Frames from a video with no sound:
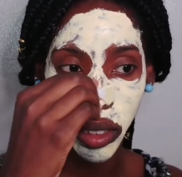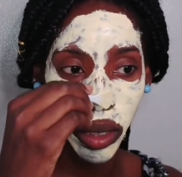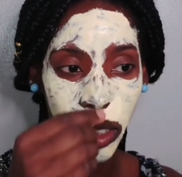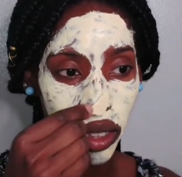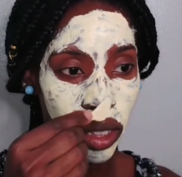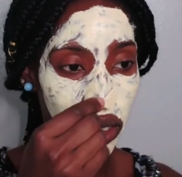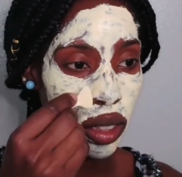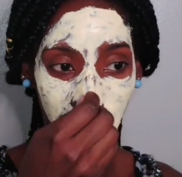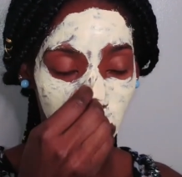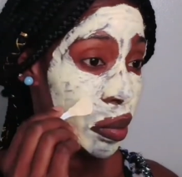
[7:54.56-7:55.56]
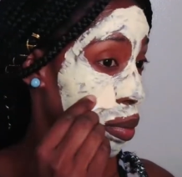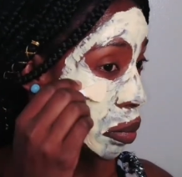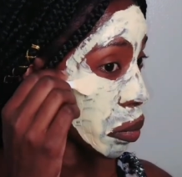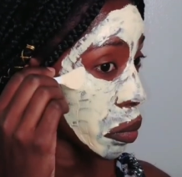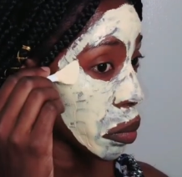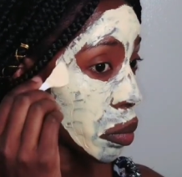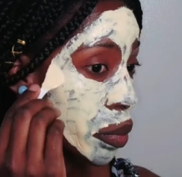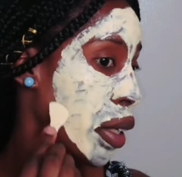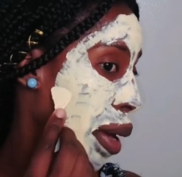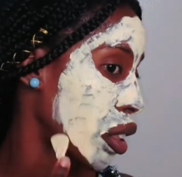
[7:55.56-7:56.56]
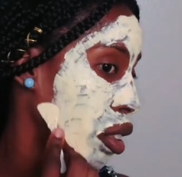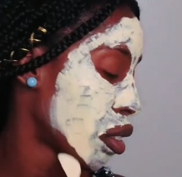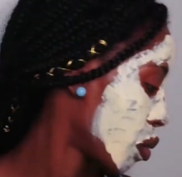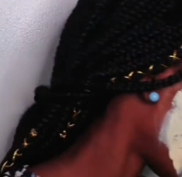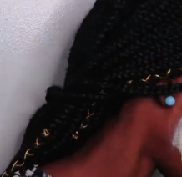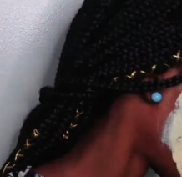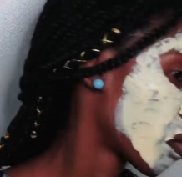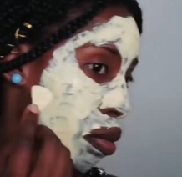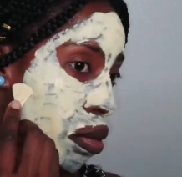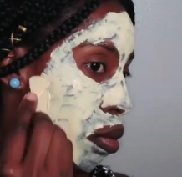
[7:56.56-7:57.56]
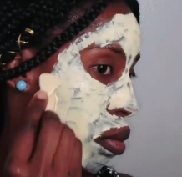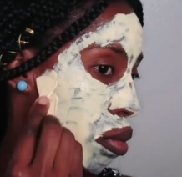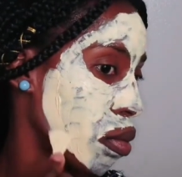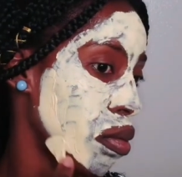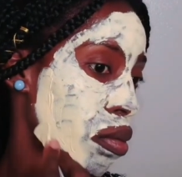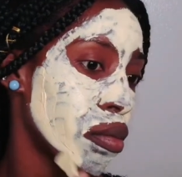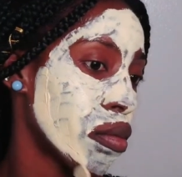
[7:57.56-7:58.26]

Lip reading: Been going through the phases, baby, and